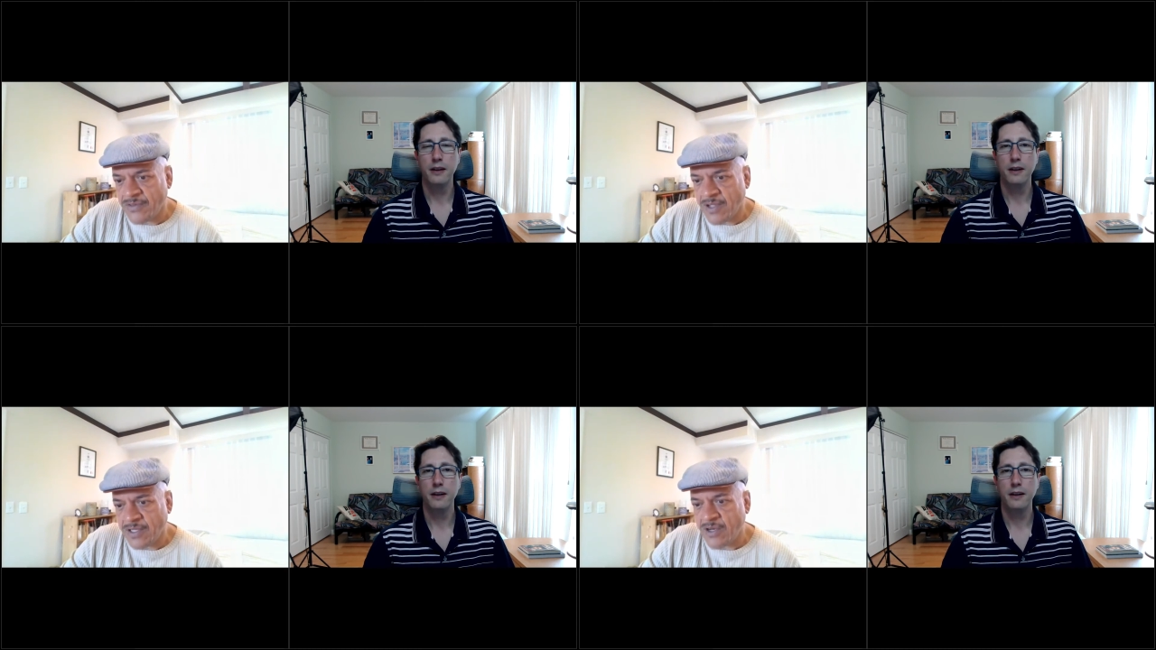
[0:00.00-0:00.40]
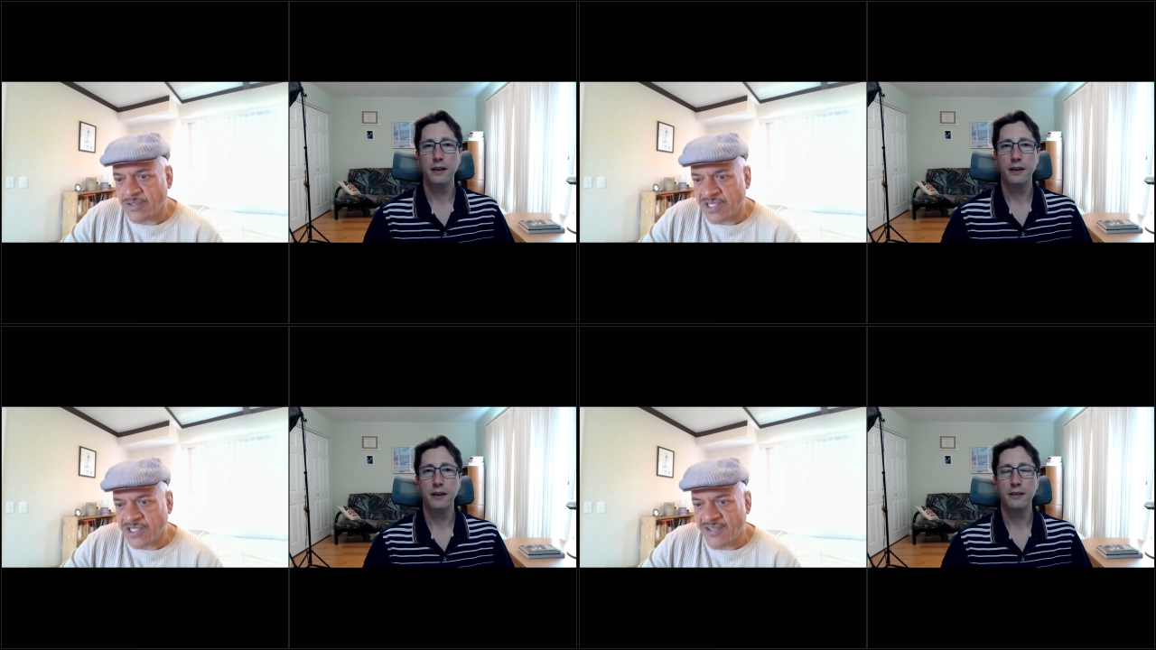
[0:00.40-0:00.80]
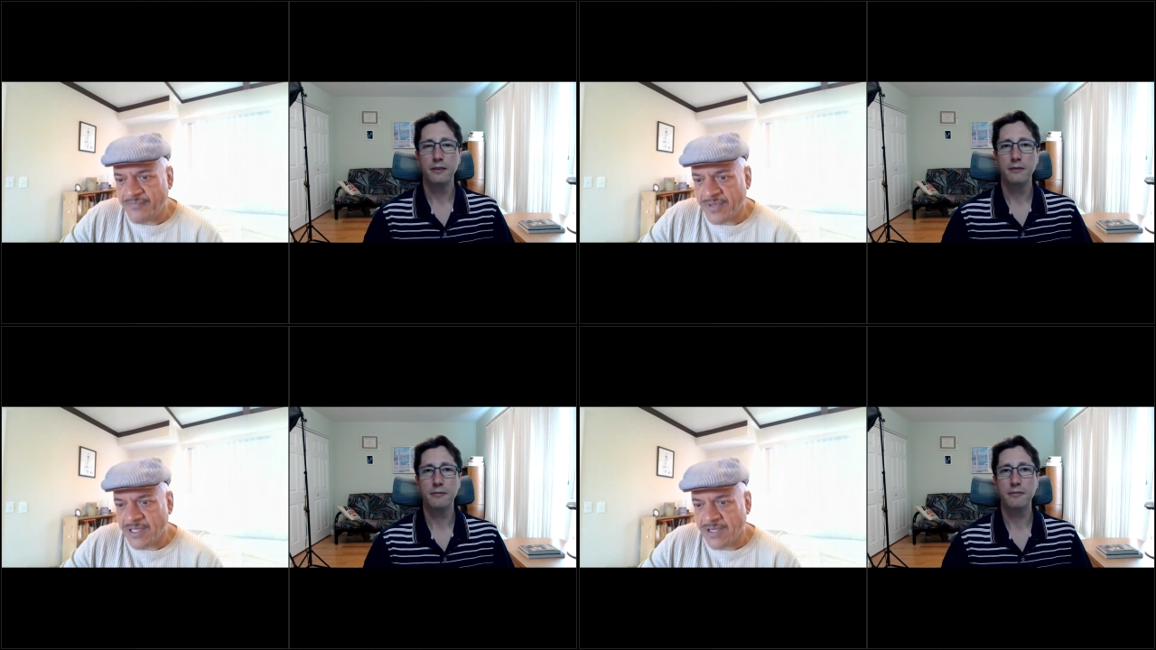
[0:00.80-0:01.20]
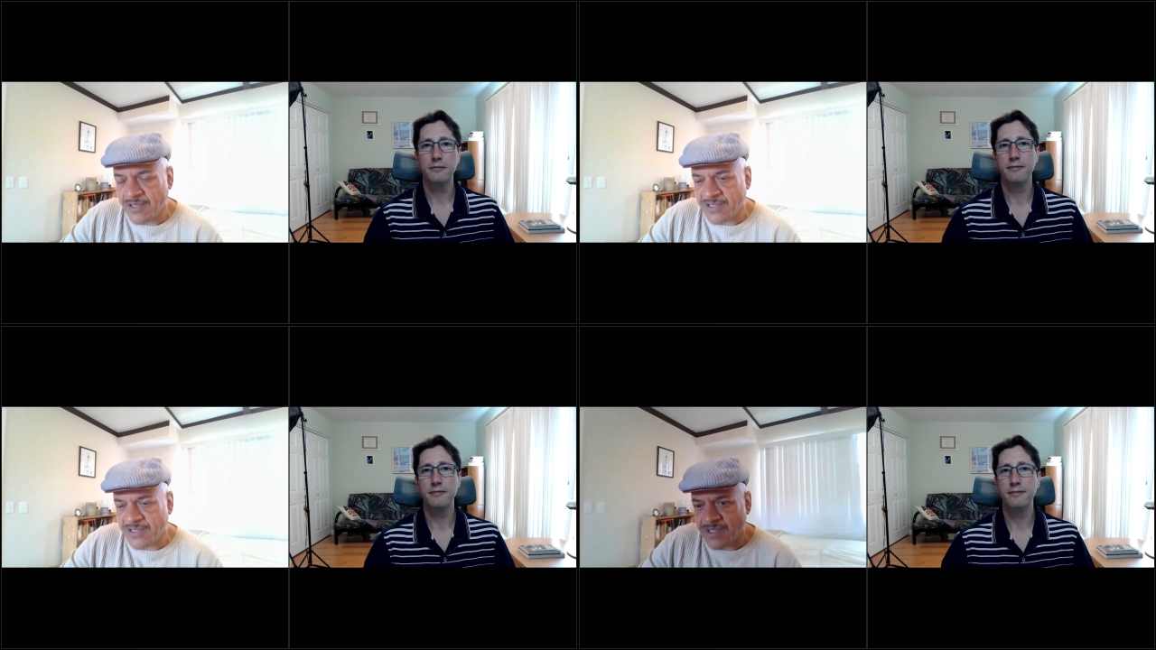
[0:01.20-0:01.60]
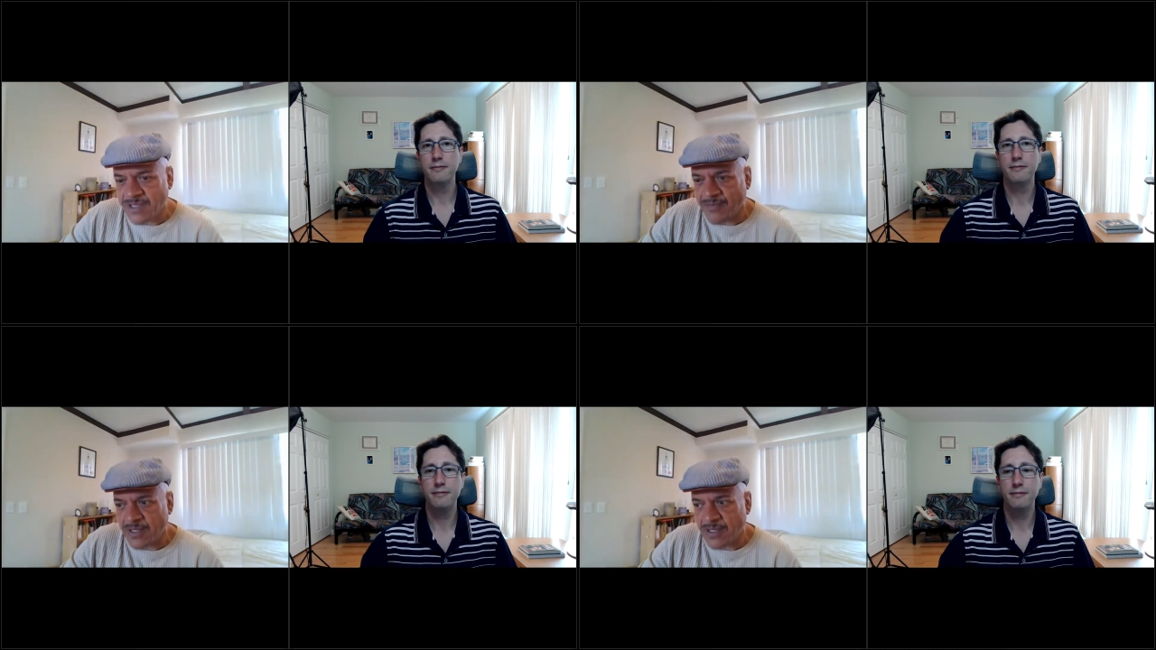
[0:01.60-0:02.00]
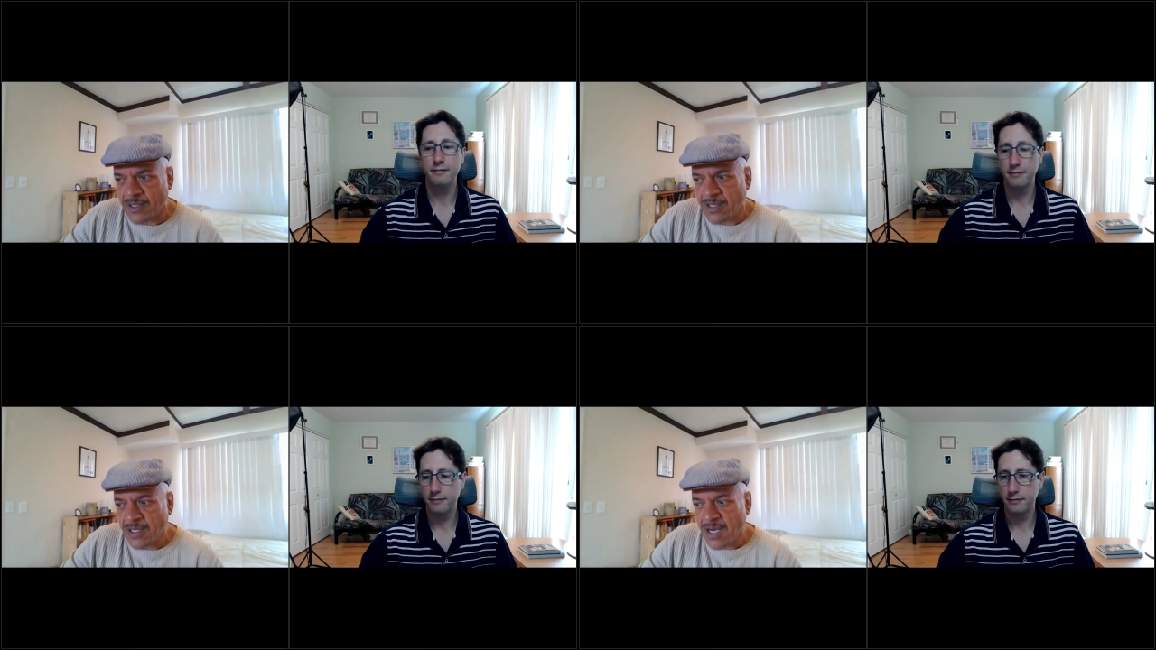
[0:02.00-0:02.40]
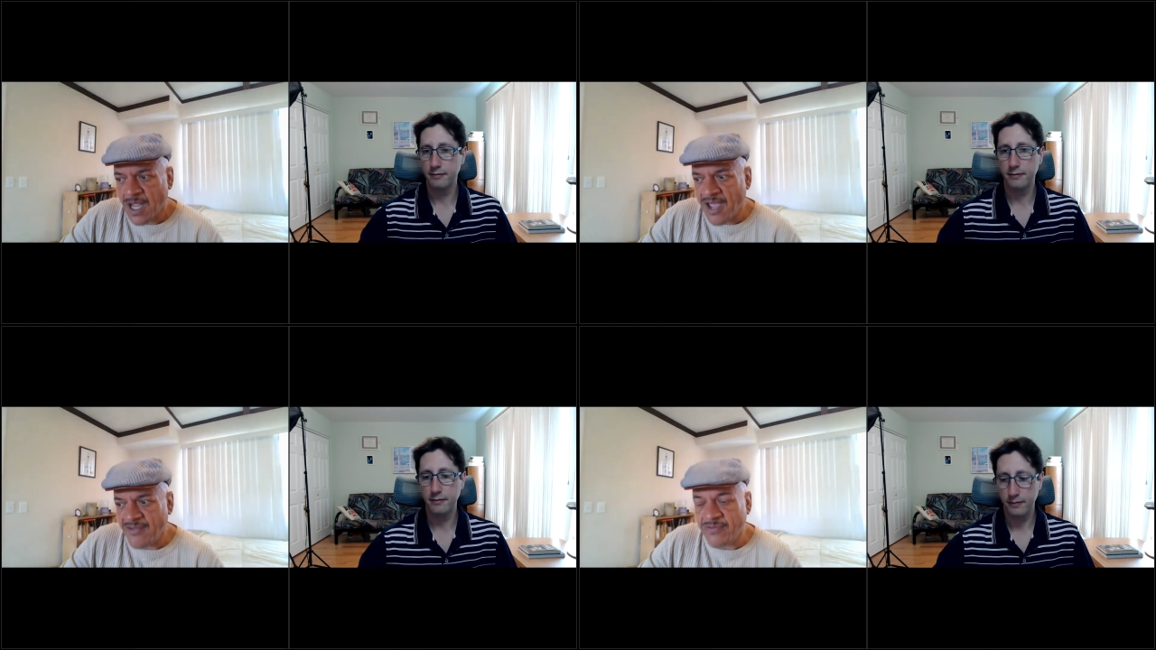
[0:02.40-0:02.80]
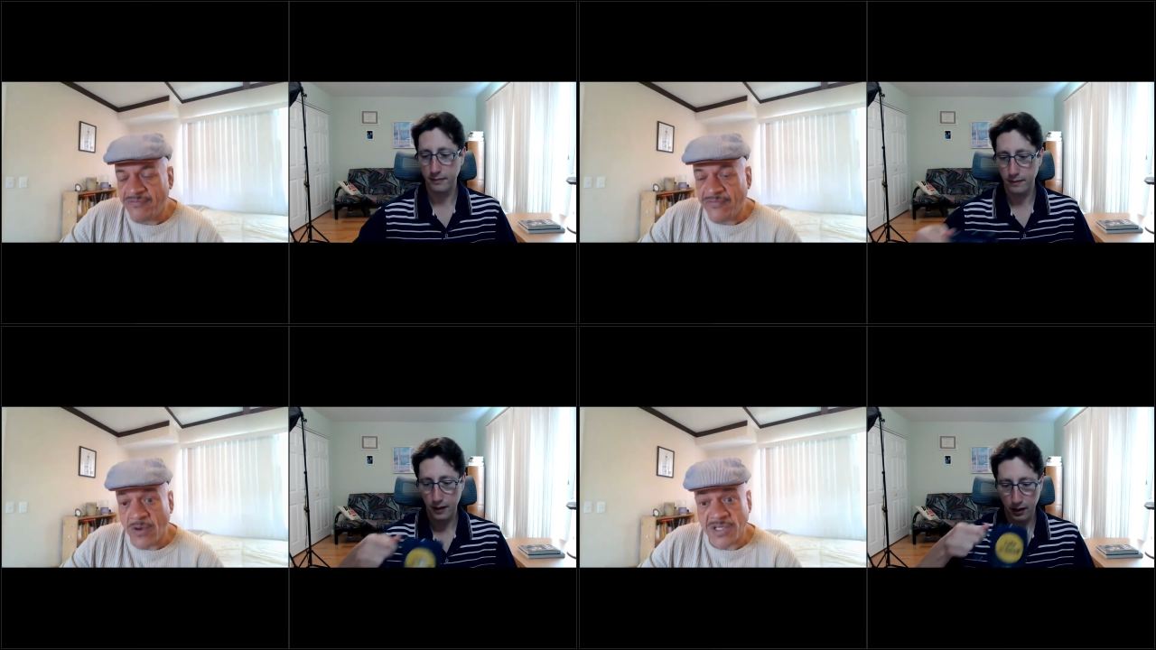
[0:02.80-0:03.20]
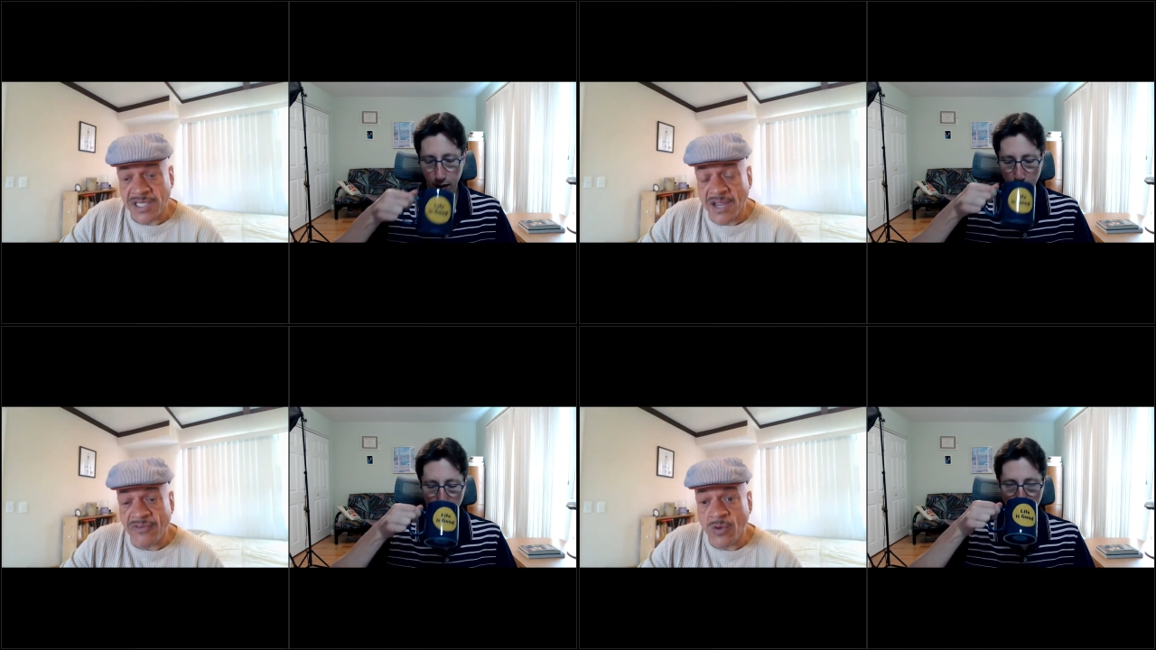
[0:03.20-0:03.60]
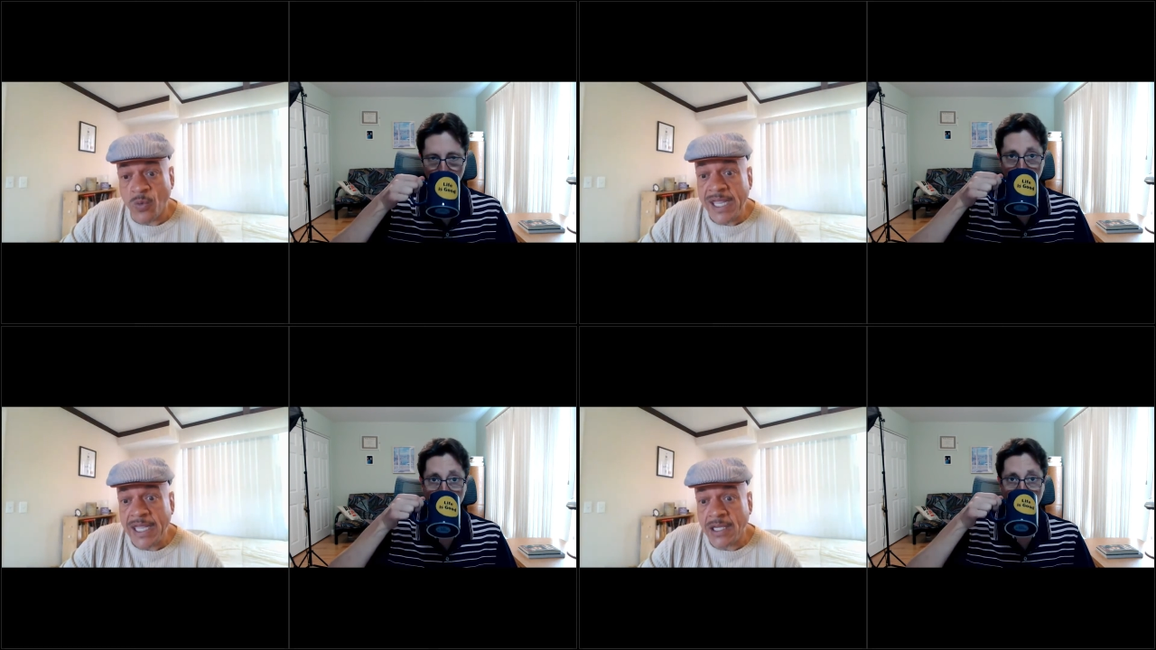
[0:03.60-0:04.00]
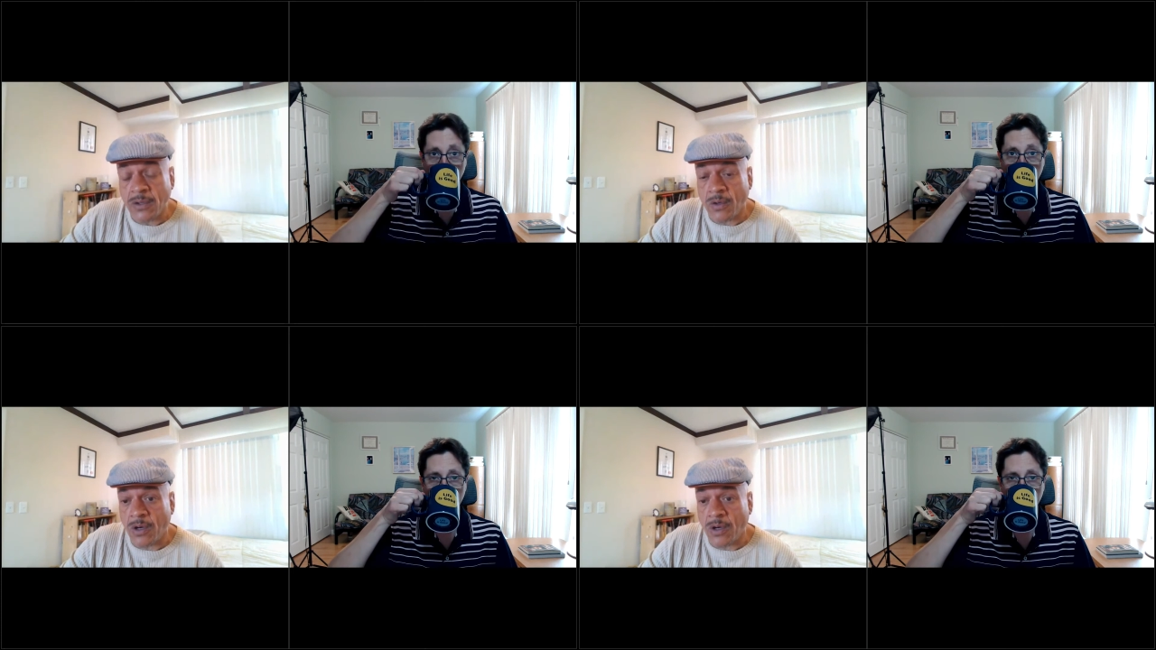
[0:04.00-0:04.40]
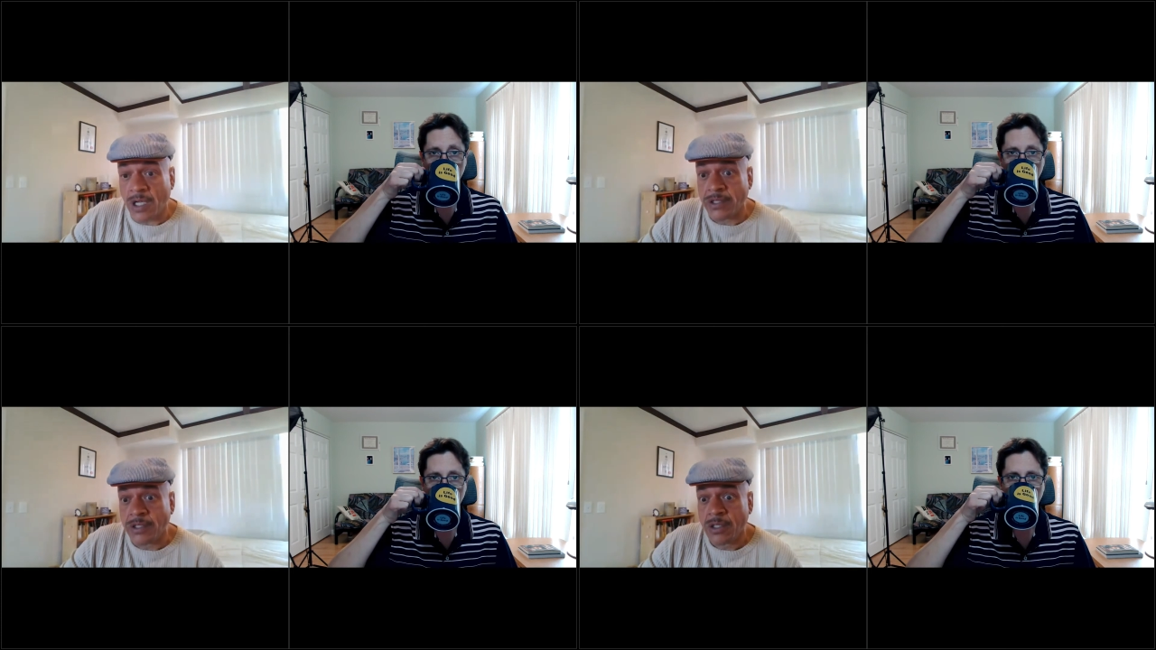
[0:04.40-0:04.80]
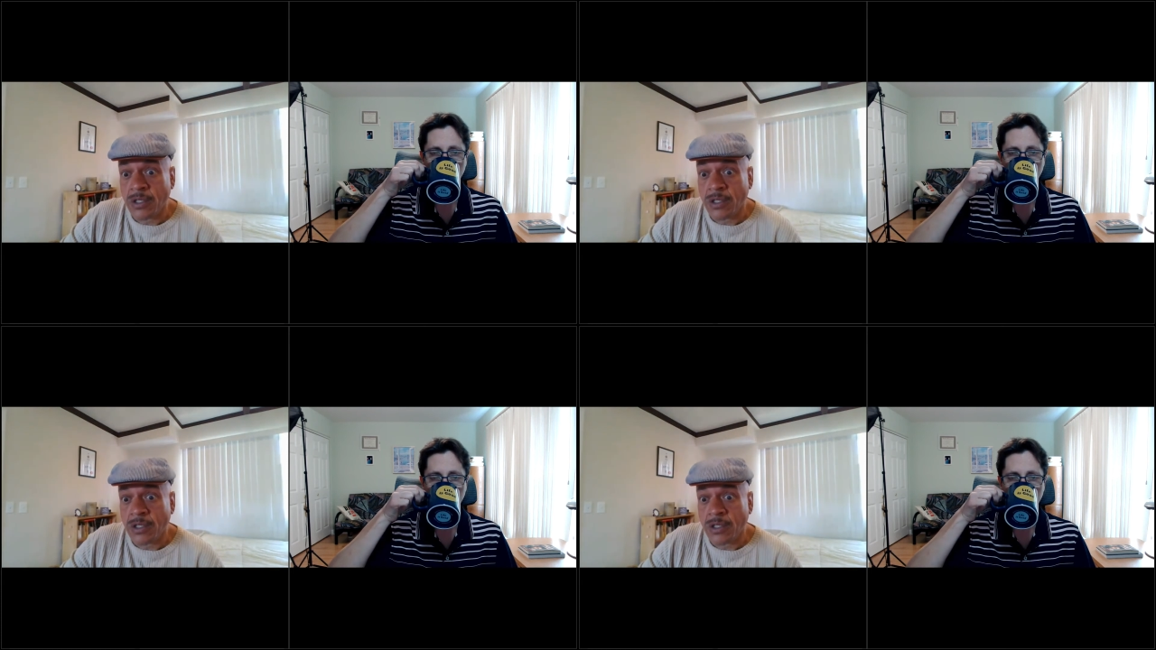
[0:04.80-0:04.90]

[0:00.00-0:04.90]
Speaker 1: that, you know, since I've been here in September, I've been focused every week on